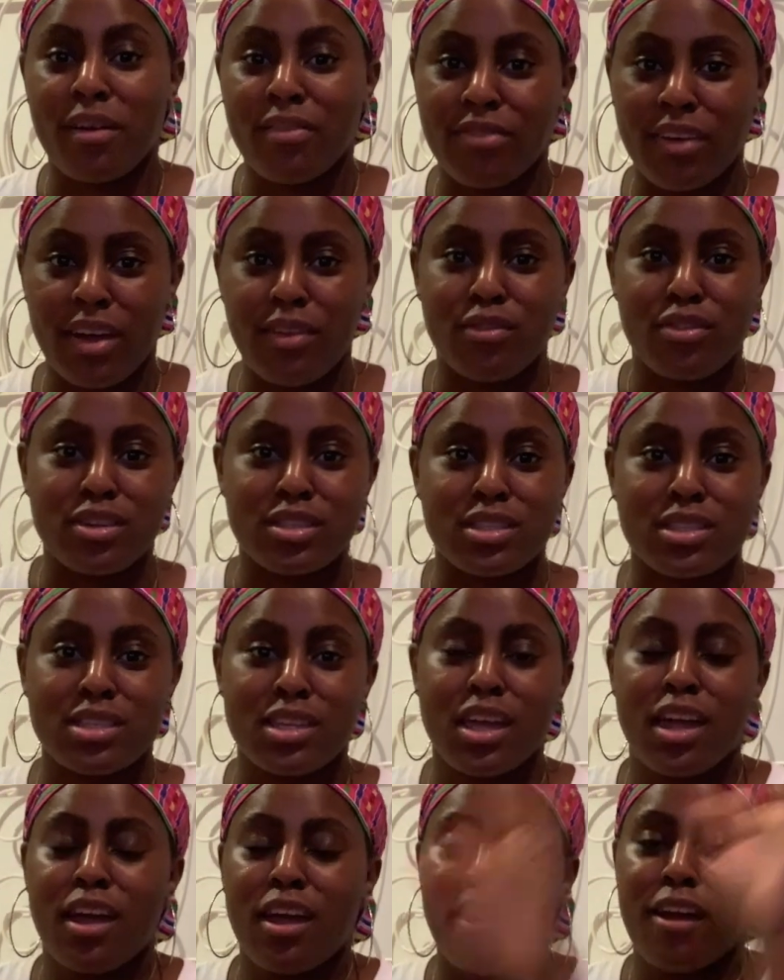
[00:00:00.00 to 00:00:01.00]
favorites
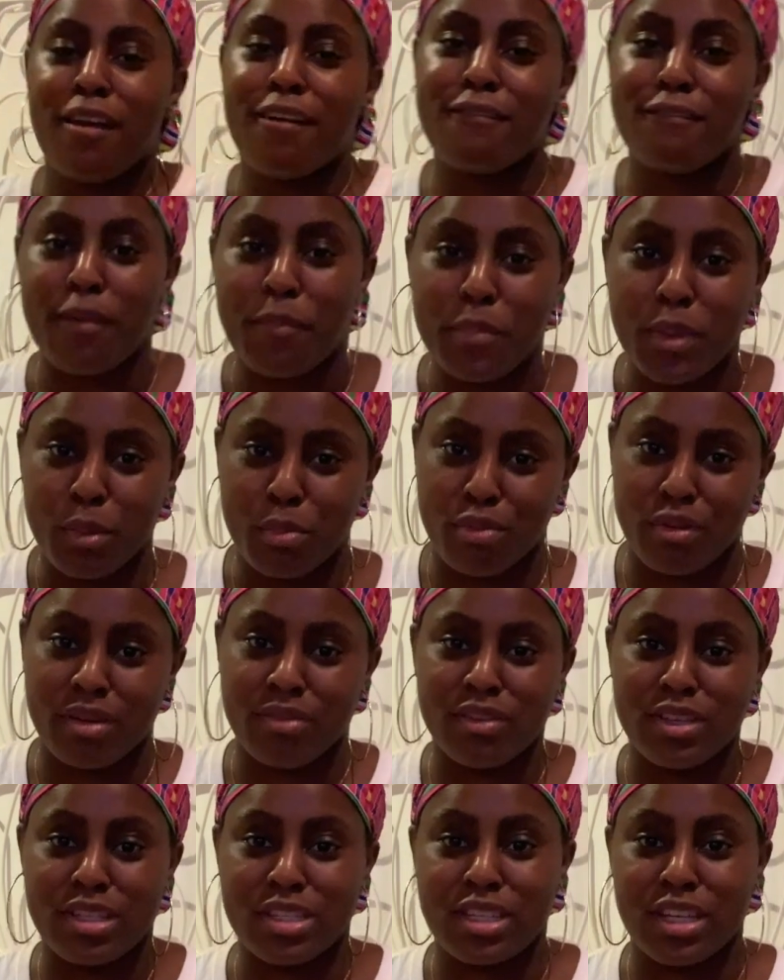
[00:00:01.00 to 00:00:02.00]
from the
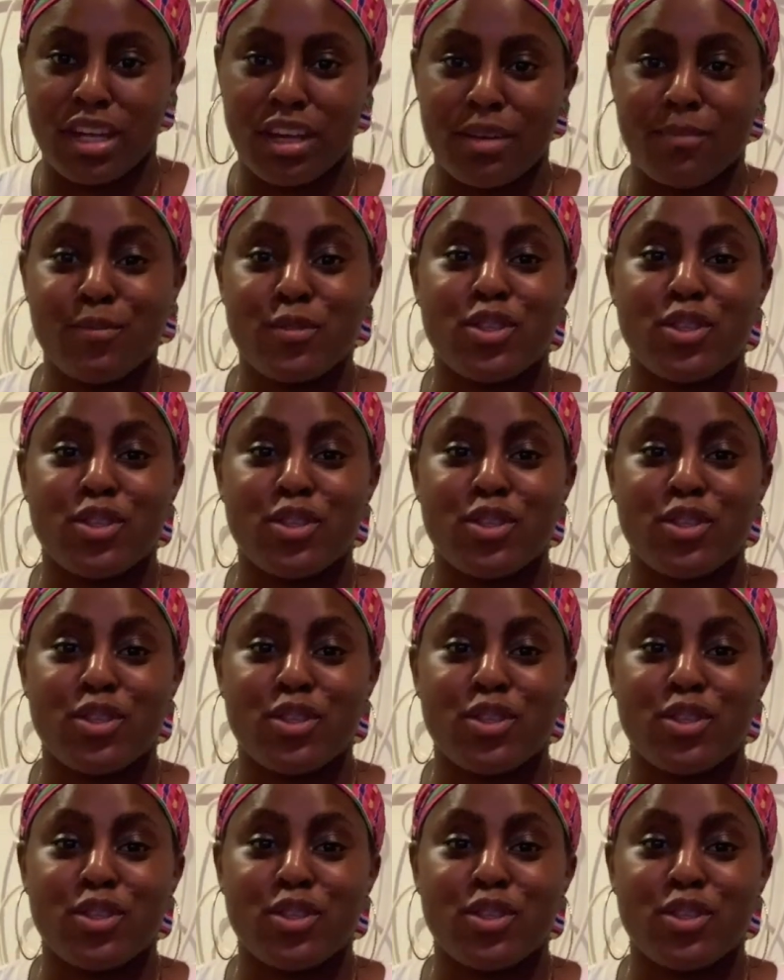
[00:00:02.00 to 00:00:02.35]
previous year.